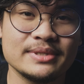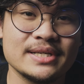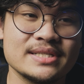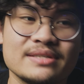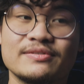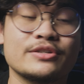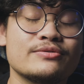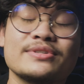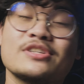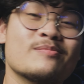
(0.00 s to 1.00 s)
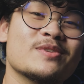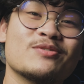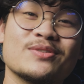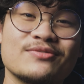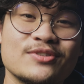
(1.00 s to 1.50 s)
because if you're using something
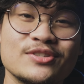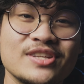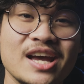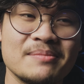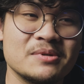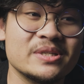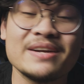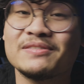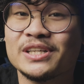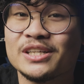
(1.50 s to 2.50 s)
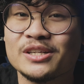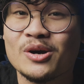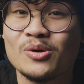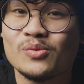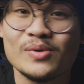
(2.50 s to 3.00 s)
for the first time, you're never gonna
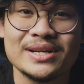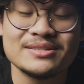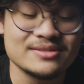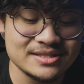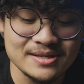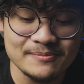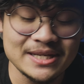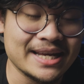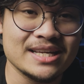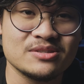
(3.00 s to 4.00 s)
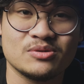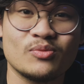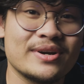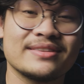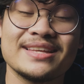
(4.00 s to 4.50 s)
know what something is or
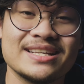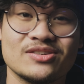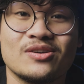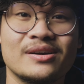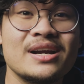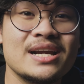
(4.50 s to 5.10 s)
where things are.